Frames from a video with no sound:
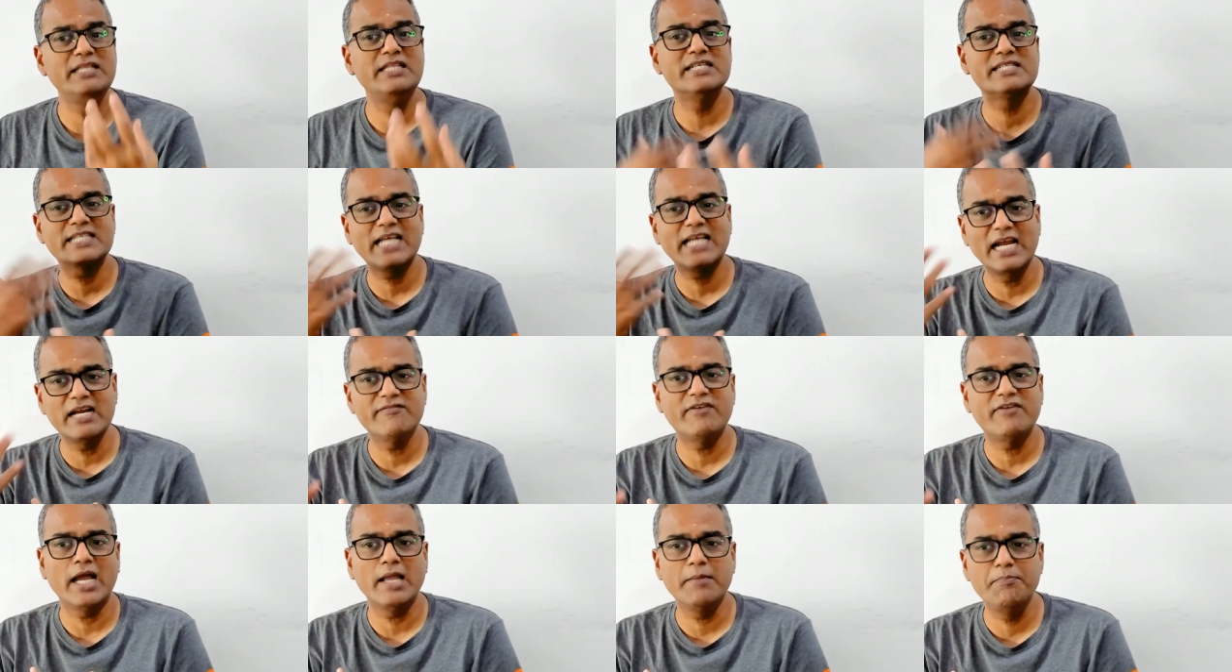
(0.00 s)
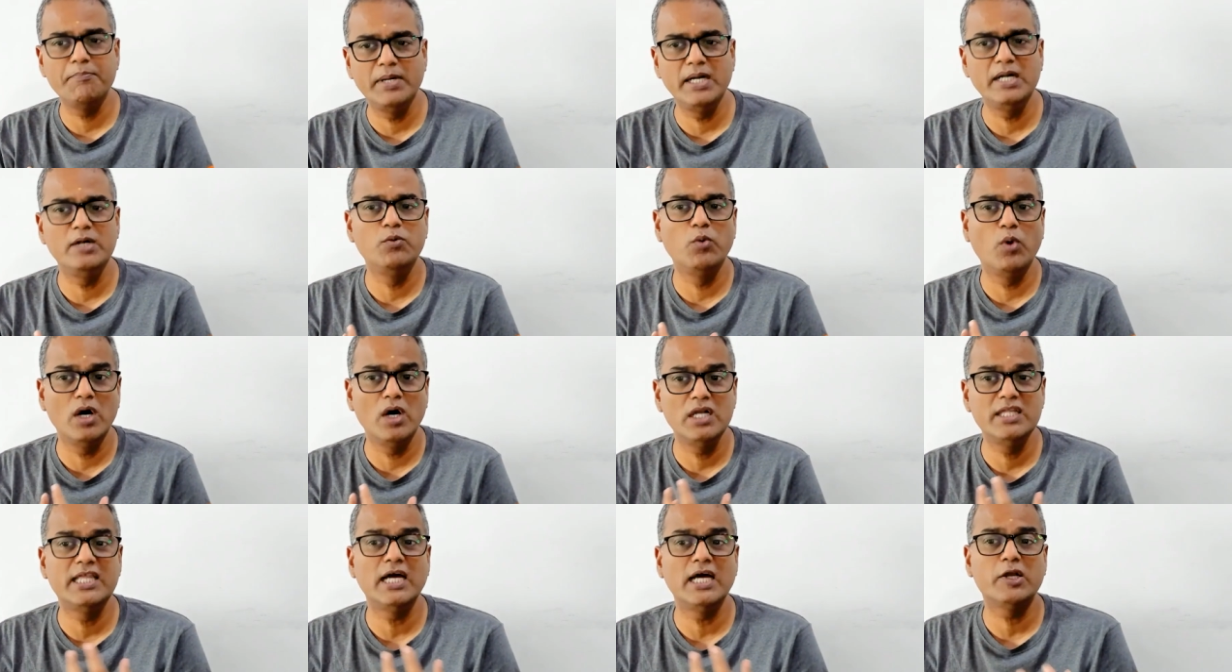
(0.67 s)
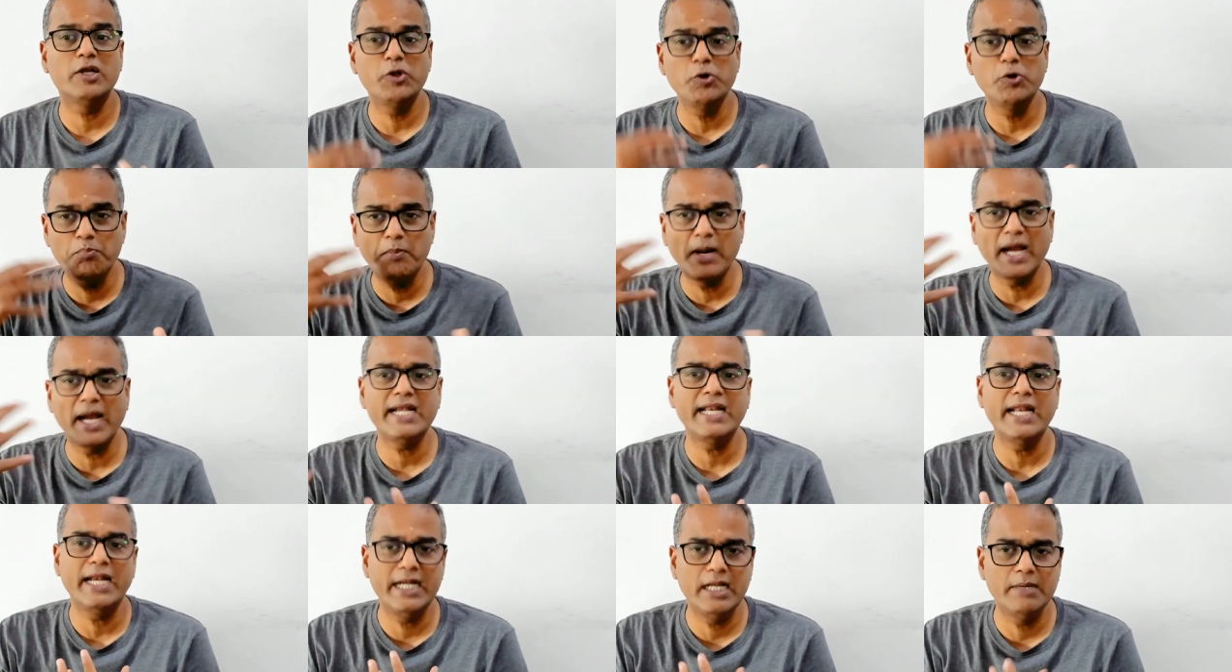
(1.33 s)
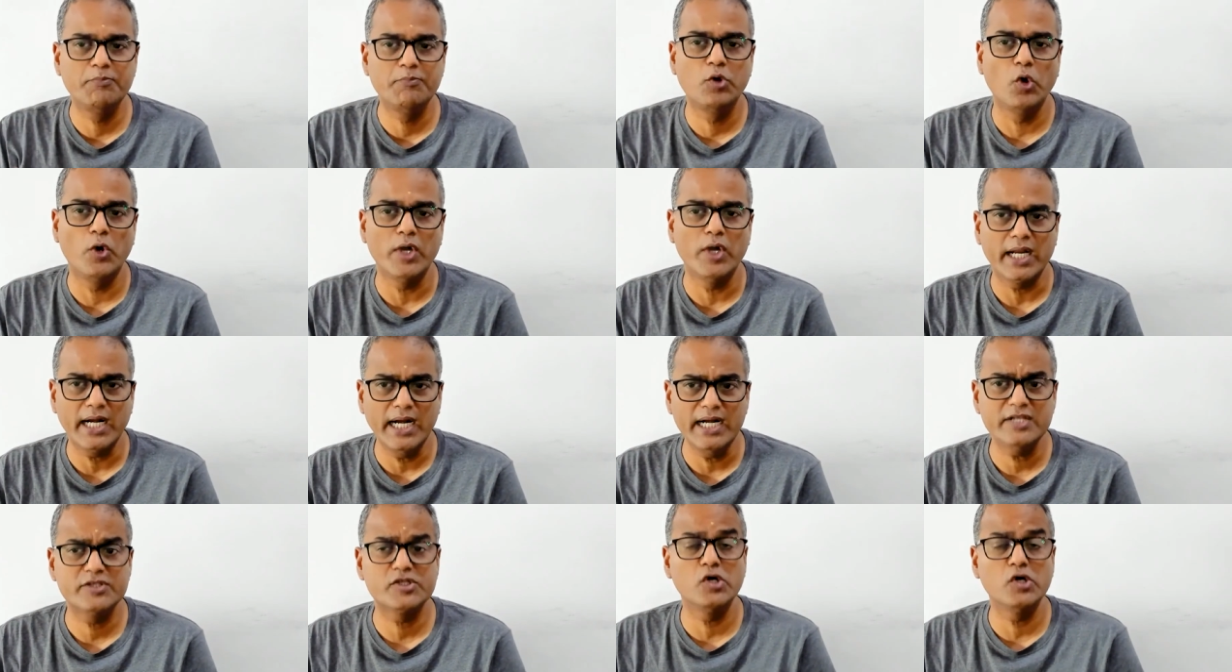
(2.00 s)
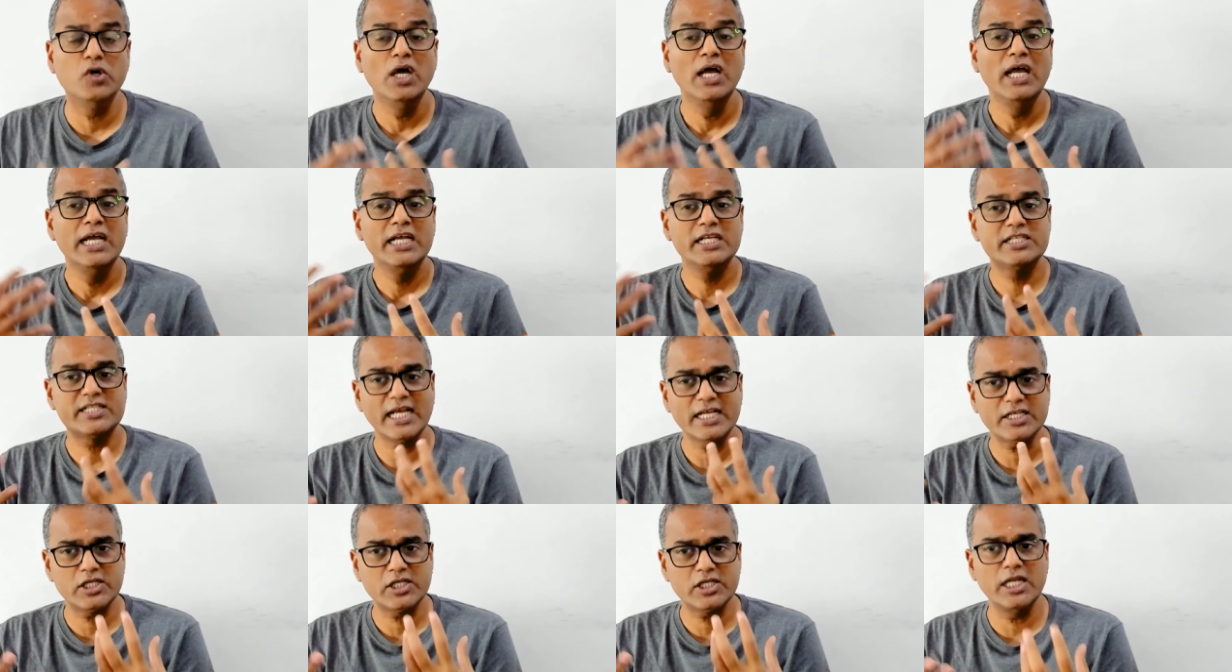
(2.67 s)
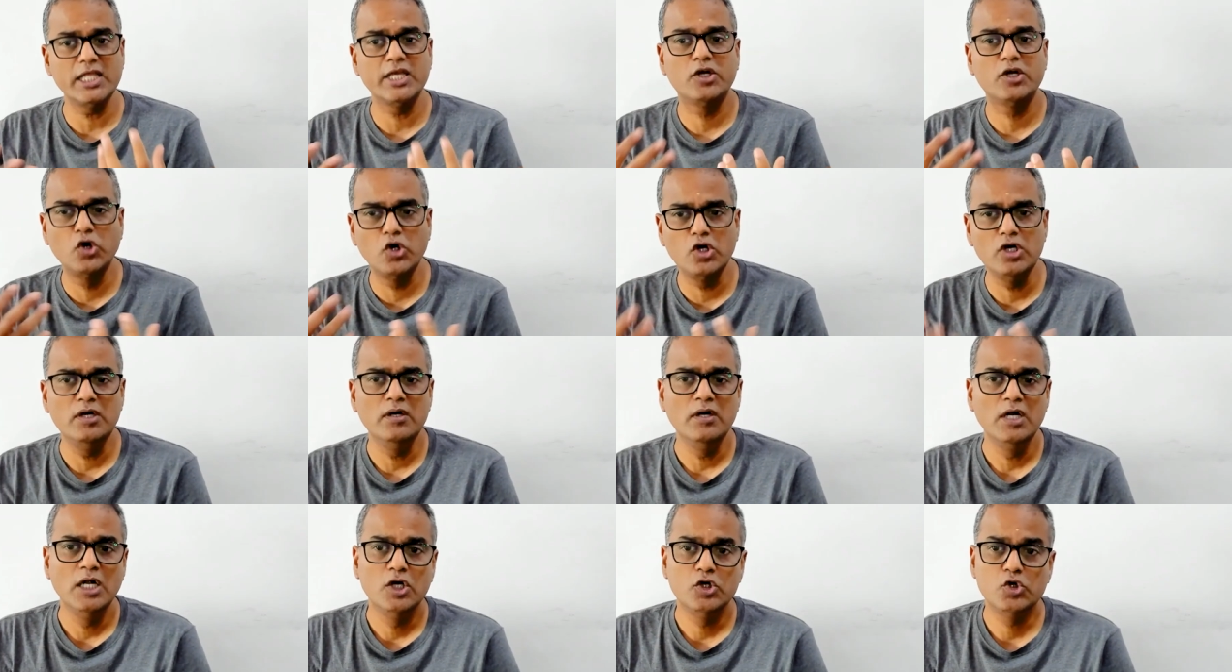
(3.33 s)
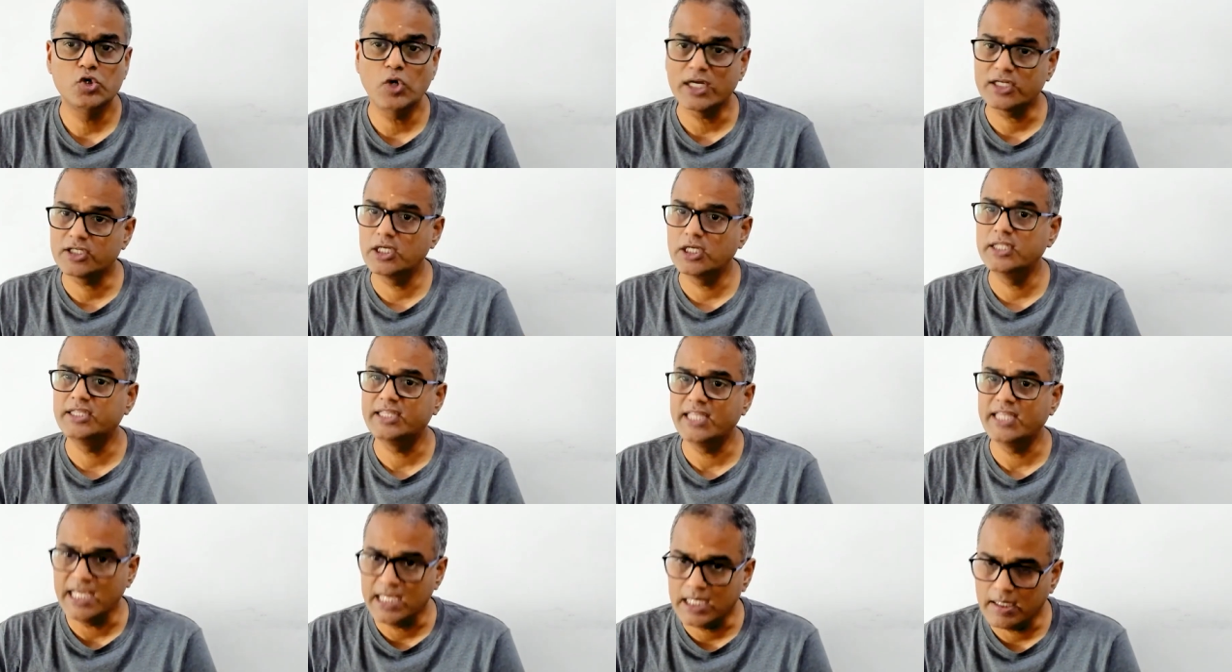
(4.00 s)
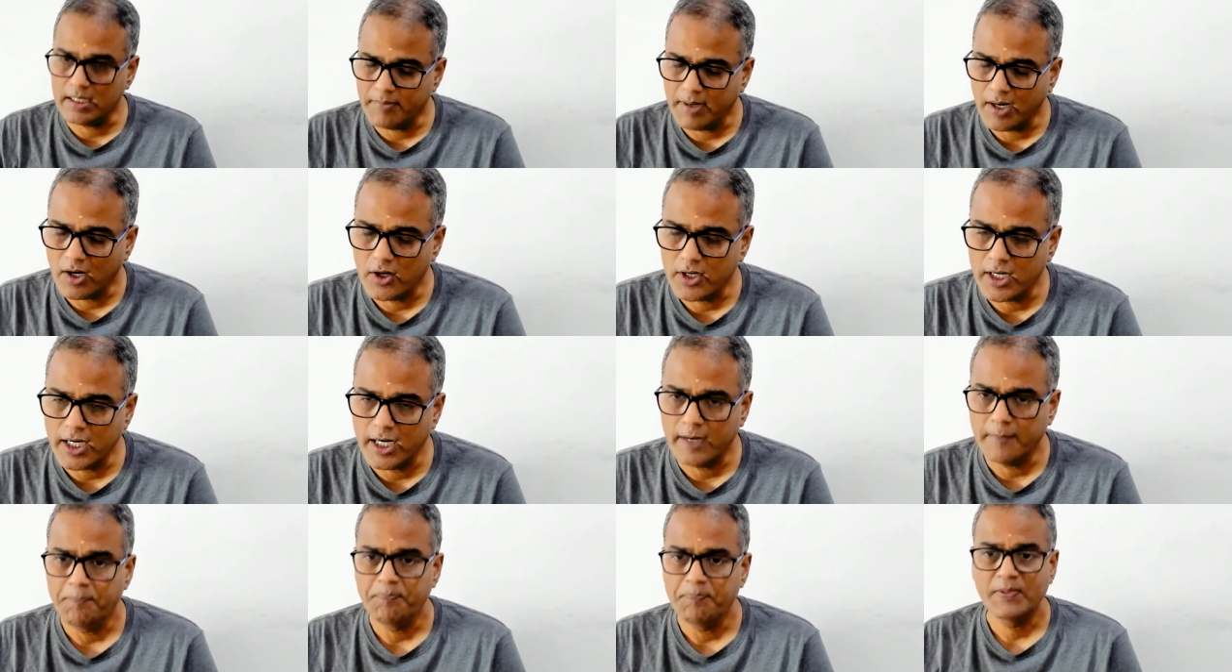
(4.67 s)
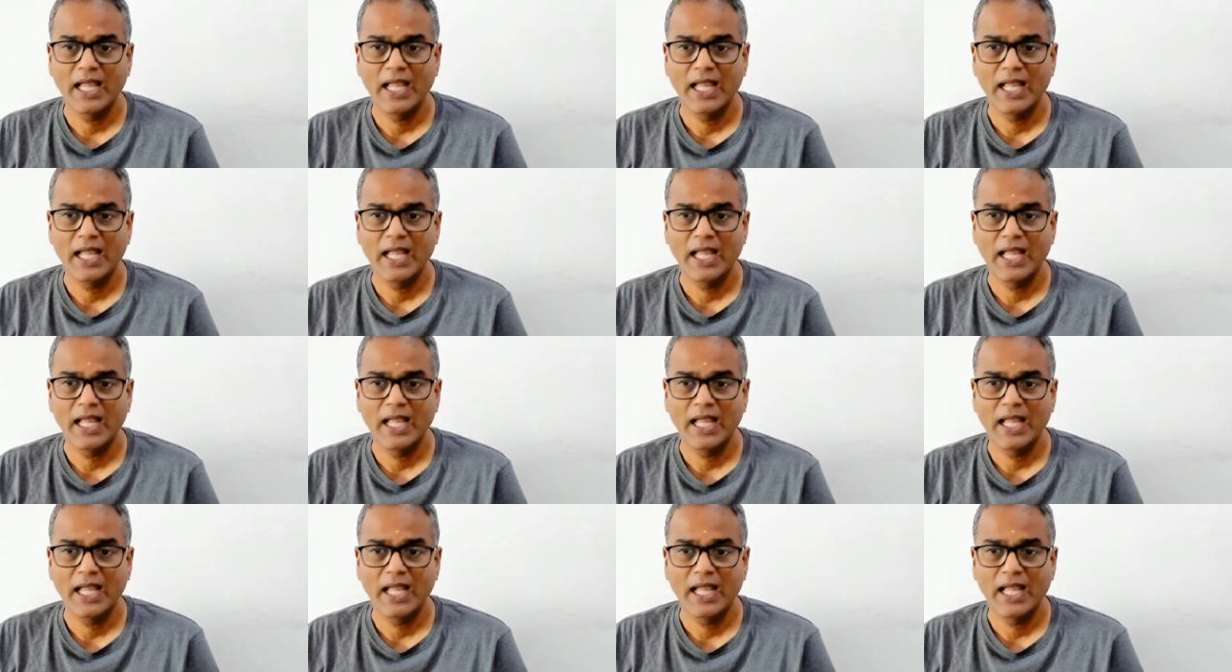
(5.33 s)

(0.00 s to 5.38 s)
this kind of hybrid world that you might end up going, right? So it's actually good to actually think about it.